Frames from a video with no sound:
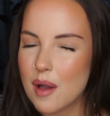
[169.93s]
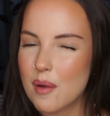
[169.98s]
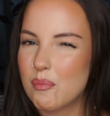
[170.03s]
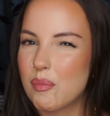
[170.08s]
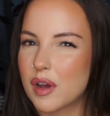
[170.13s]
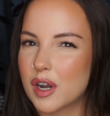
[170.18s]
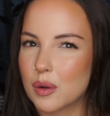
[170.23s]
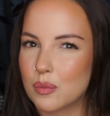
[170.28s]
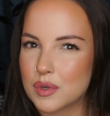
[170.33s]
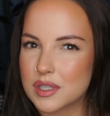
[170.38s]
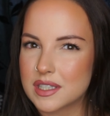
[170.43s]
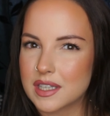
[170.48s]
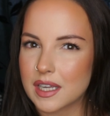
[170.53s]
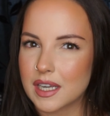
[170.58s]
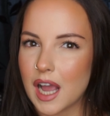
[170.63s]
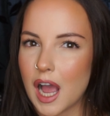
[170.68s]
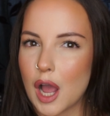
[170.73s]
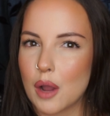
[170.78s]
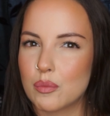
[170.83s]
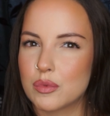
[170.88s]
but it was
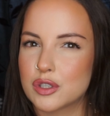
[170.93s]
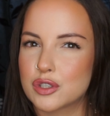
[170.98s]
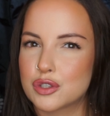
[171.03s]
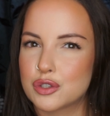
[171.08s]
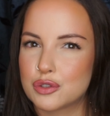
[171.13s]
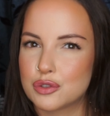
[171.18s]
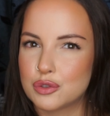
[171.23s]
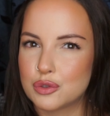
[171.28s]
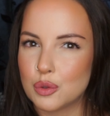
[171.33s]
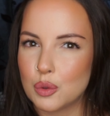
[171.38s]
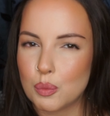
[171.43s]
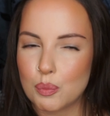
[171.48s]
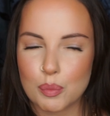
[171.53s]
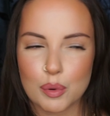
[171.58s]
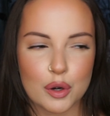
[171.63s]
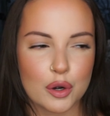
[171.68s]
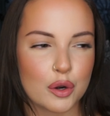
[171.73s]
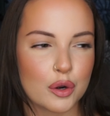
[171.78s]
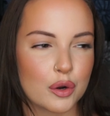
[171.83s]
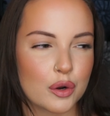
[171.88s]
like I was
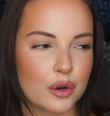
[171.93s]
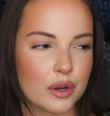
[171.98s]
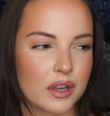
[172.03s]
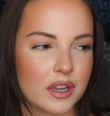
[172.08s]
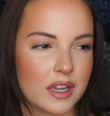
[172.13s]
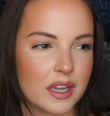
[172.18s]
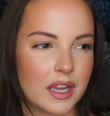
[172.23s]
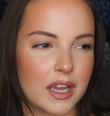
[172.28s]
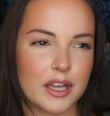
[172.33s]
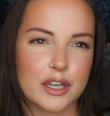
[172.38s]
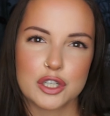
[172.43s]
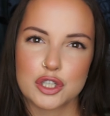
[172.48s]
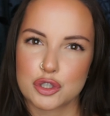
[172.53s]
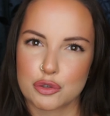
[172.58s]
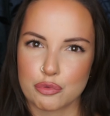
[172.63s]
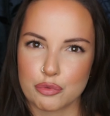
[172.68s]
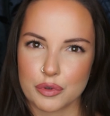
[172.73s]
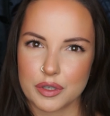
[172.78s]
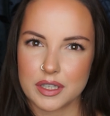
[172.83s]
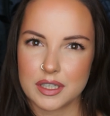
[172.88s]
super
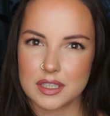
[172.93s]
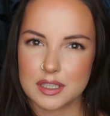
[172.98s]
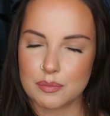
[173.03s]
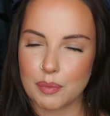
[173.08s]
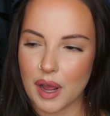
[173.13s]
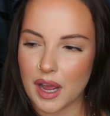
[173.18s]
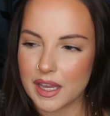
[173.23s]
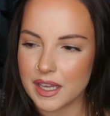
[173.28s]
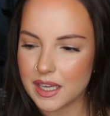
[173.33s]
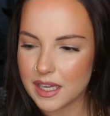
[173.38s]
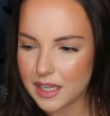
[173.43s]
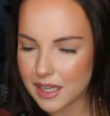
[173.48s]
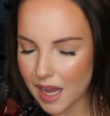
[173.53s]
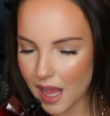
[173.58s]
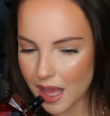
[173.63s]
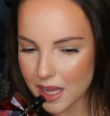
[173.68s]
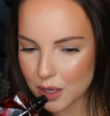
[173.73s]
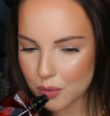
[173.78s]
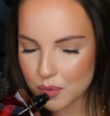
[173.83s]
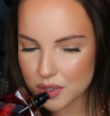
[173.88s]
intrigued by it,
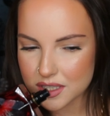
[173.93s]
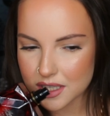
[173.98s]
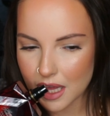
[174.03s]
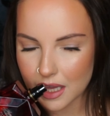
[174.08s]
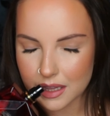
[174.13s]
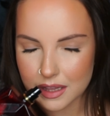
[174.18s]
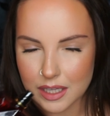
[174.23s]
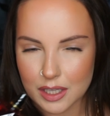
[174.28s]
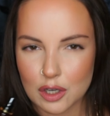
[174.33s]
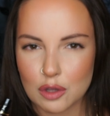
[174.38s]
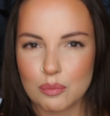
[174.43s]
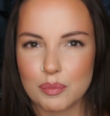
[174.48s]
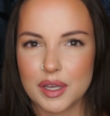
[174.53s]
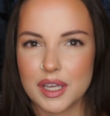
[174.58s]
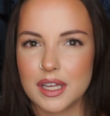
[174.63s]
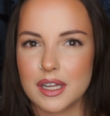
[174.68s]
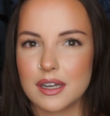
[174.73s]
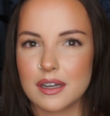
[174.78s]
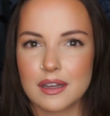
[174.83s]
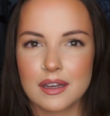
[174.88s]
and it was a little
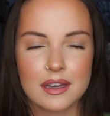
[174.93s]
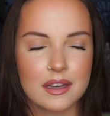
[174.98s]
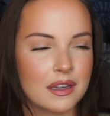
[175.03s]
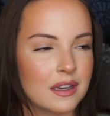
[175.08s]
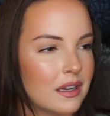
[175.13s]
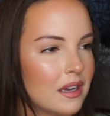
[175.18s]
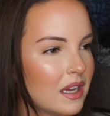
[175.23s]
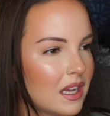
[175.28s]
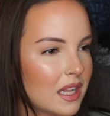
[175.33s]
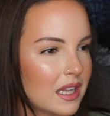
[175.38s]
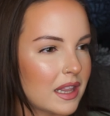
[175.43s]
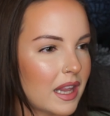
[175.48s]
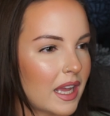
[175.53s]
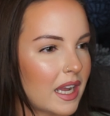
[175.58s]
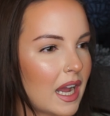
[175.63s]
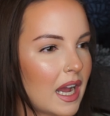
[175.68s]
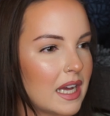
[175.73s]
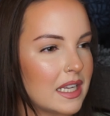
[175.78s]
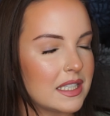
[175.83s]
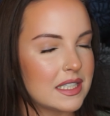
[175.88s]
bit
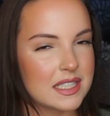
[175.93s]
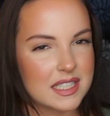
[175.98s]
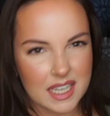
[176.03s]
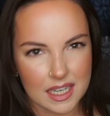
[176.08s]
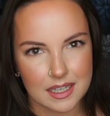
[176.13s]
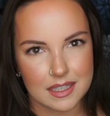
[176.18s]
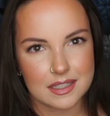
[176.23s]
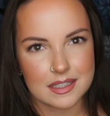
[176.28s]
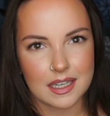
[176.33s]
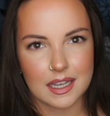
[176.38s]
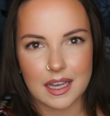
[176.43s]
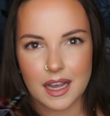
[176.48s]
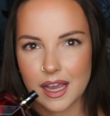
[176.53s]
like addicting.